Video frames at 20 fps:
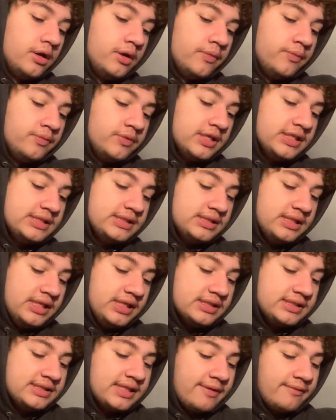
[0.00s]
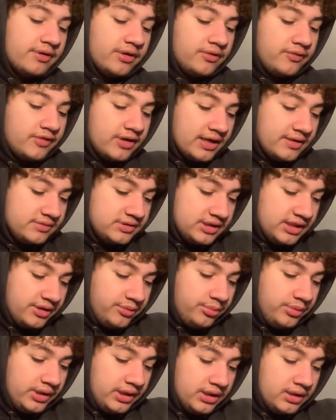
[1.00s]
this is the 705
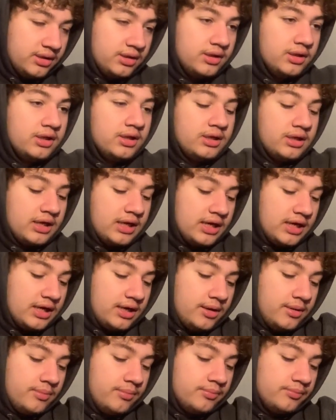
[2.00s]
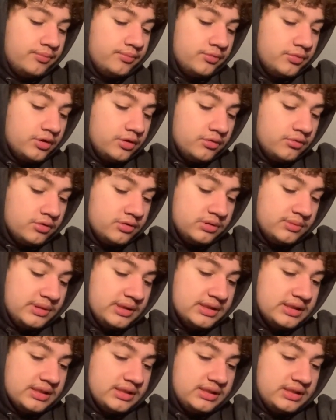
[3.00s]
CB, which
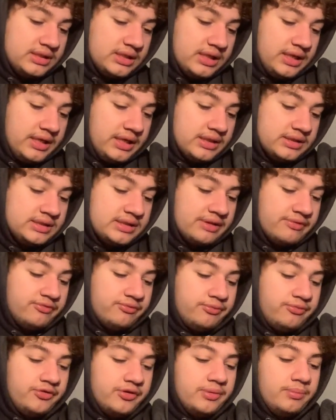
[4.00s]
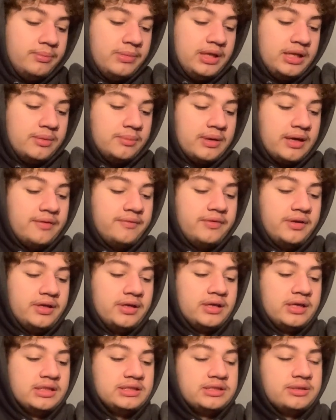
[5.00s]
means it's a 7-foot medium heavy.
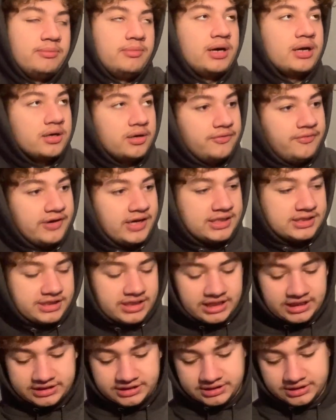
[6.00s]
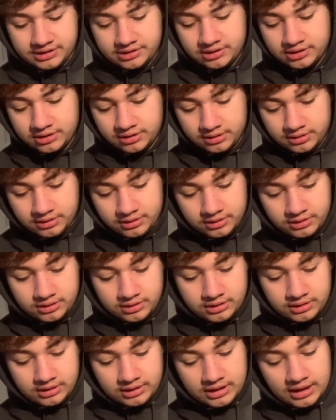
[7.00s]
It's a moderate fast action.
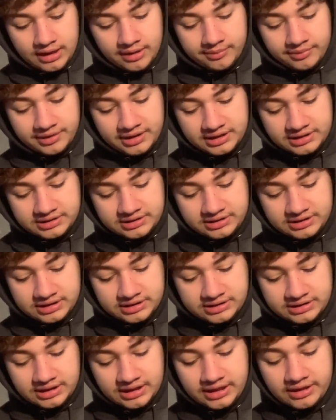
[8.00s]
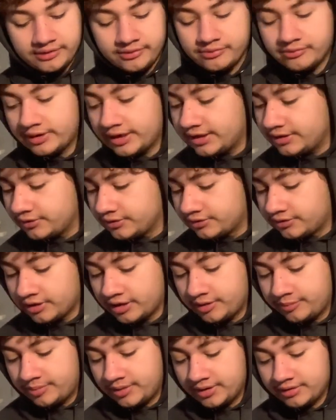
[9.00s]
And this is just a regular
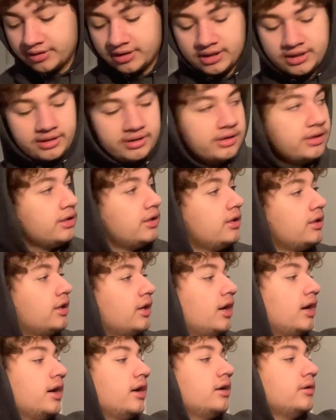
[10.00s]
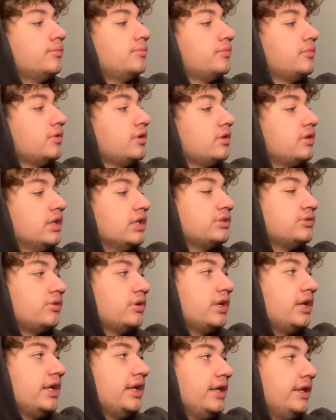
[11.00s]
crankbait rod. This
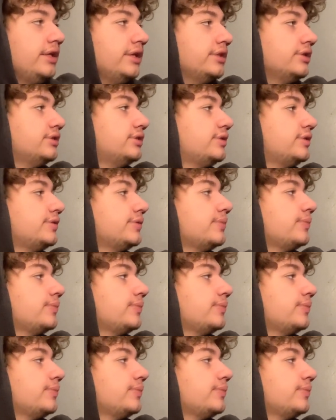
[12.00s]
one is,